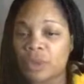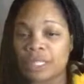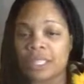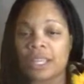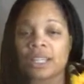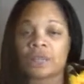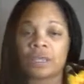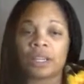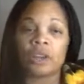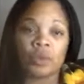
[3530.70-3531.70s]
on to the next one,
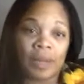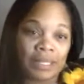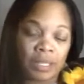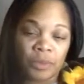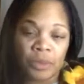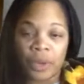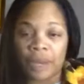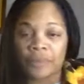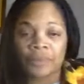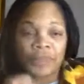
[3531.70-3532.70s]
and I'll go back to number
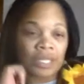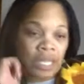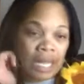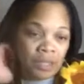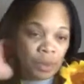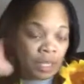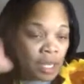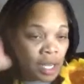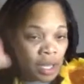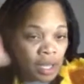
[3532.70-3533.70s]
one. This is the last one.
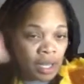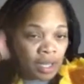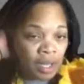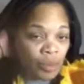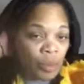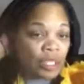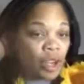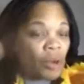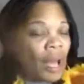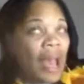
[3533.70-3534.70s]
We
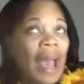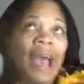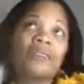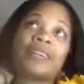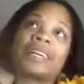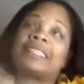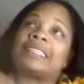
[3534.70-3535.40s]
don't have like a